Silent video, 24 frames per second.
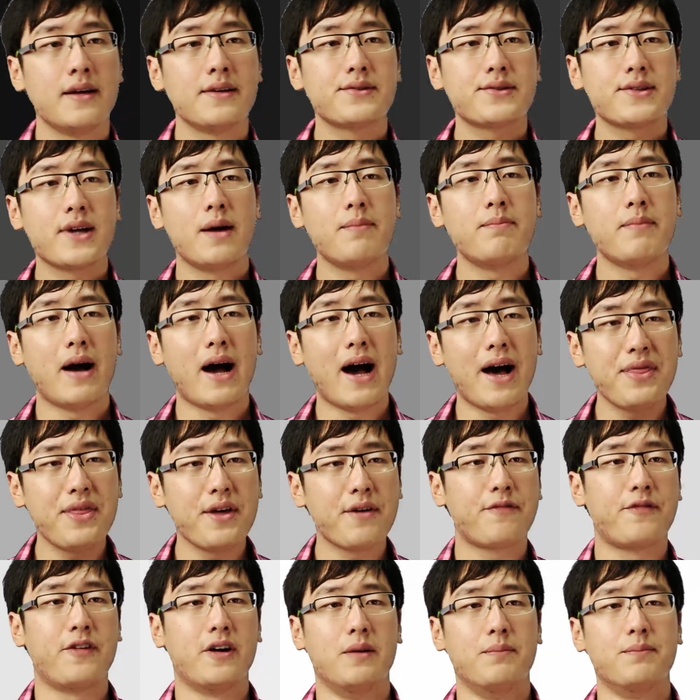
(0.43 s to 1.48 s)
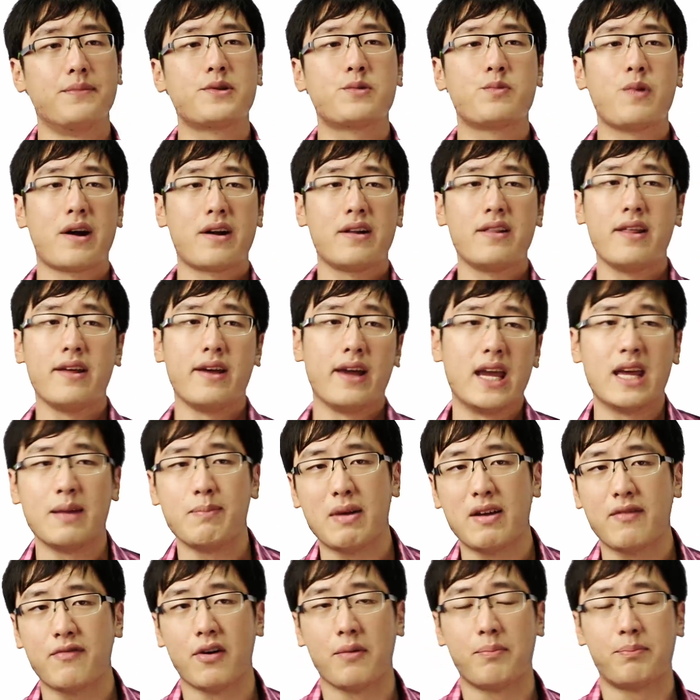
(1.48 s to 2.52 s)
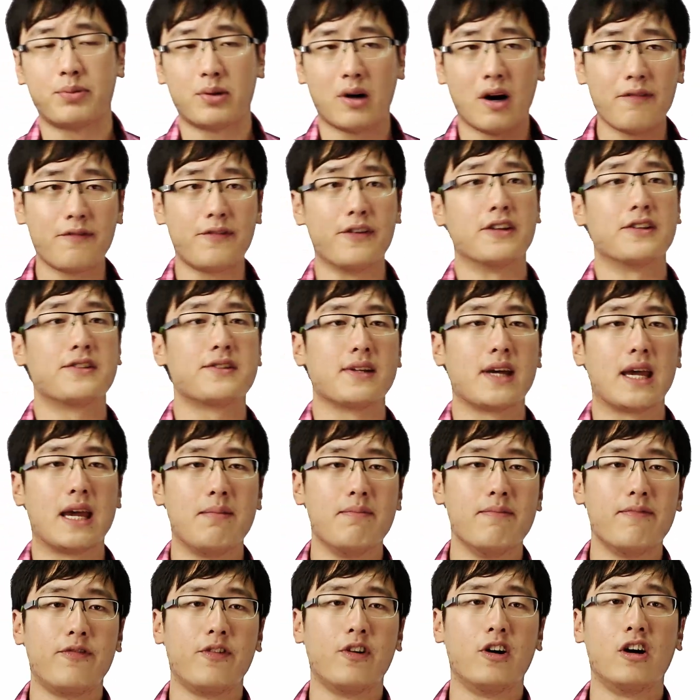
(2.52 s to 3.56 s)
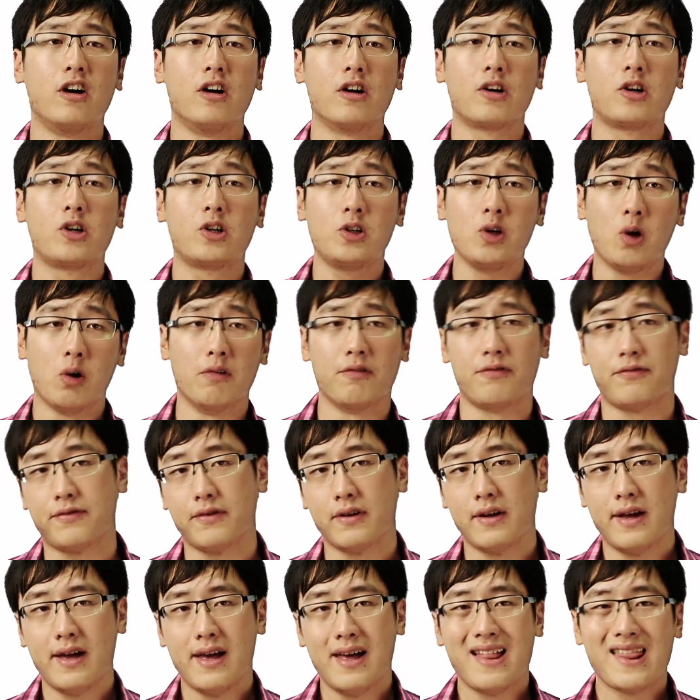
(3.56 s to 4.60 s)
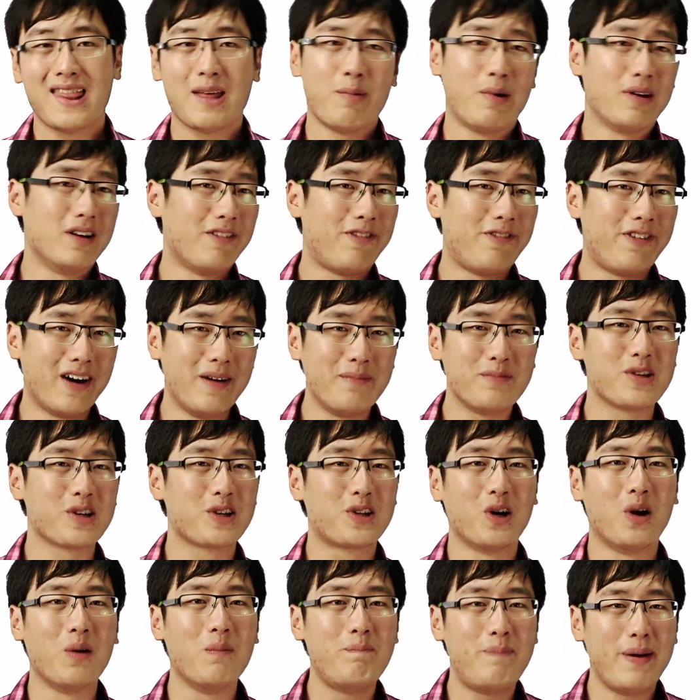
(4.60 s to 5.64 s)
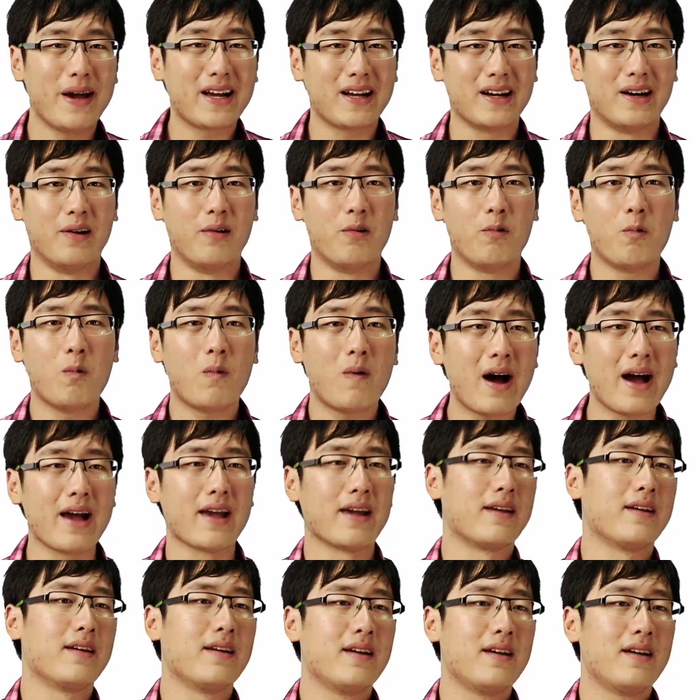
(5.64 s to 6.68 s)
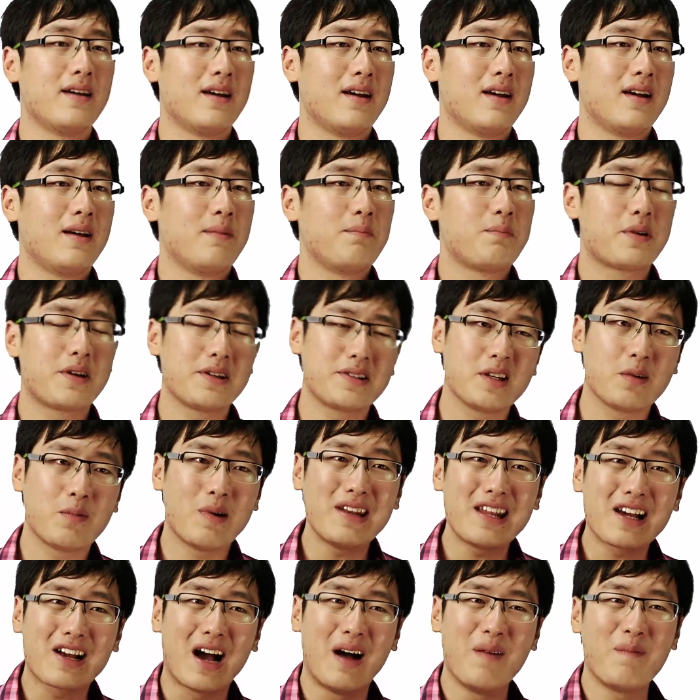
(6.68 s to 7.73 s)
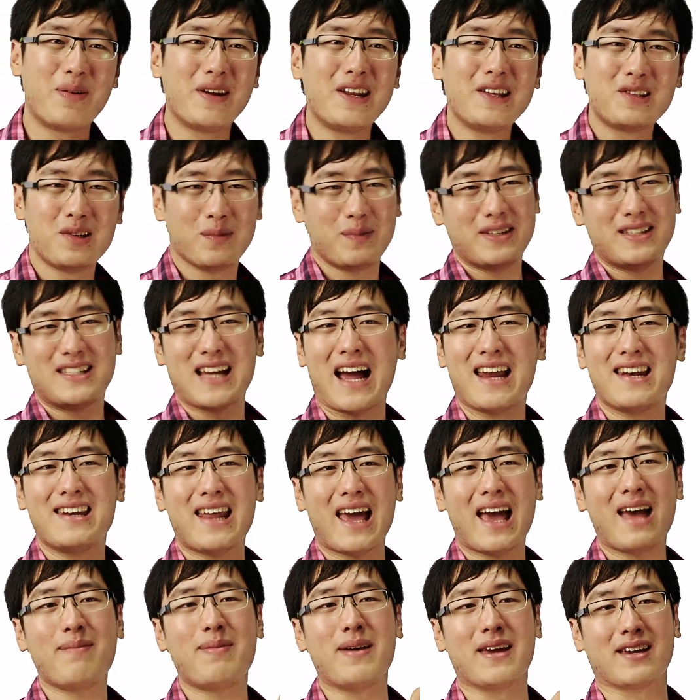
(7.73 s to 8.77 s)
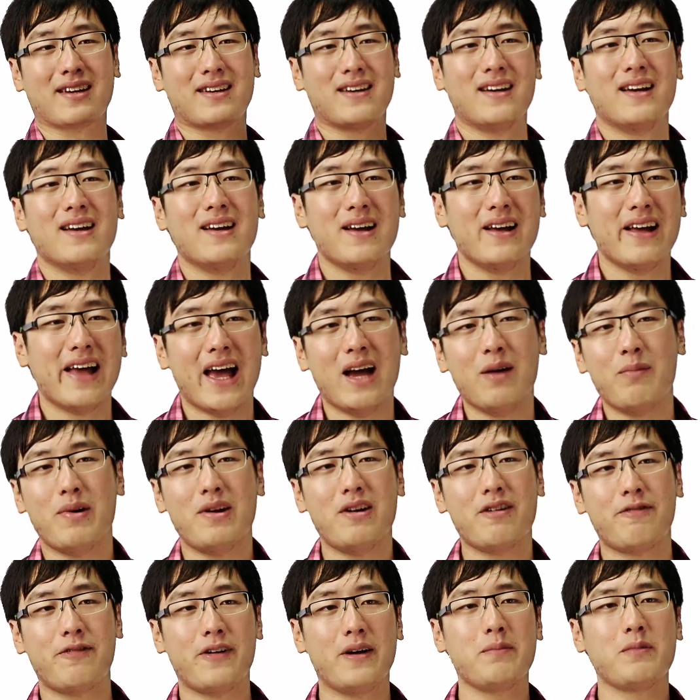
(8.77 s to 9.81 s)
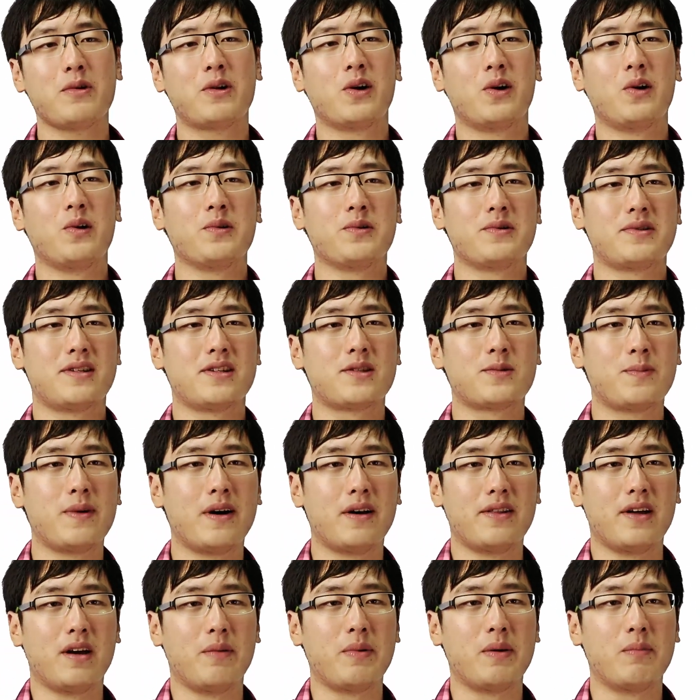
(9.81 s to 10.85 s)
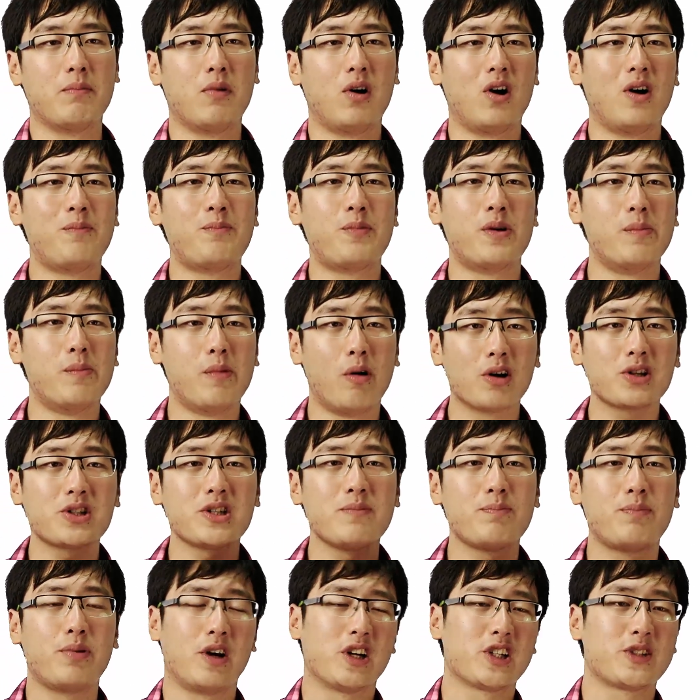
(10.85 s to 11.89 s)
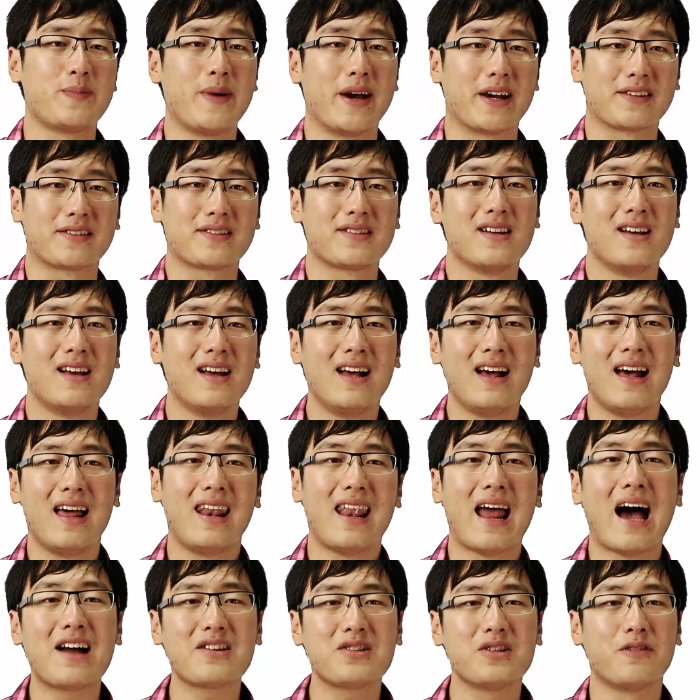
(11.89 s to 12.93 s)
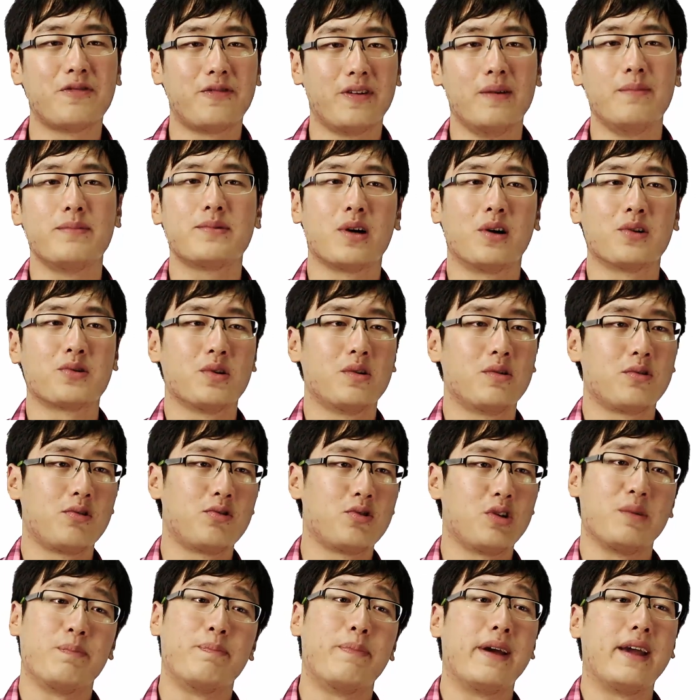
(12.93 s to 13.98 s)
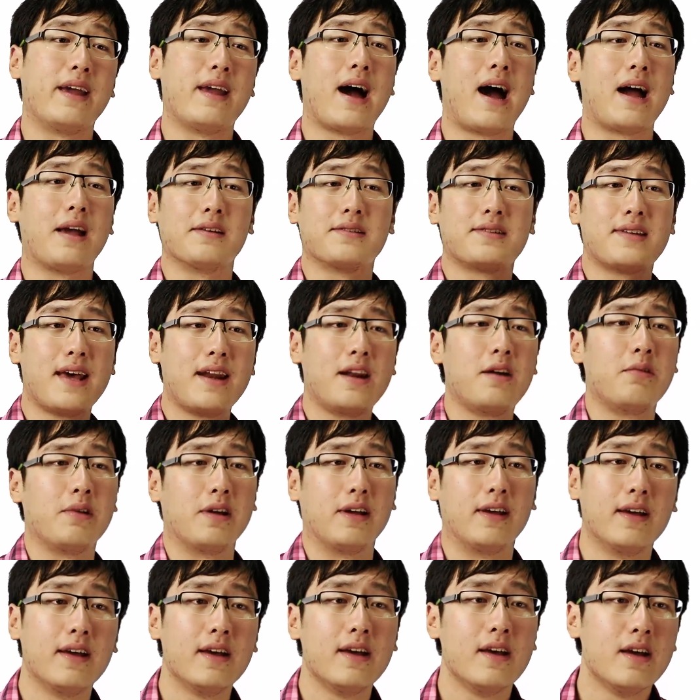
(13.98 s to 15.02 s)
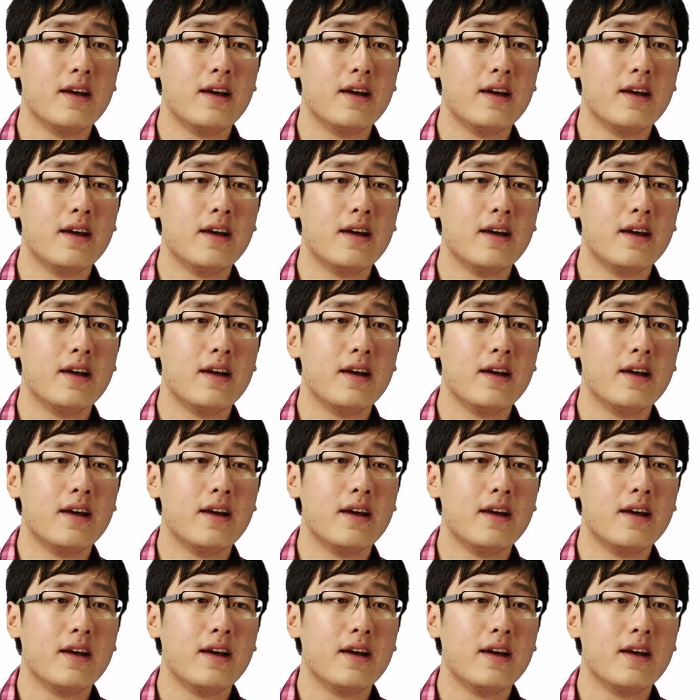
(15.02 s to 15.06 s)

Some other firms, rather than aiming for profits, aim for growth. They want a firm to grow bigger. Why? Because they want their company to be dynamic. And when a firm grows as well, there'll be more promotion prospects. Larger firms also usually pay higher salary.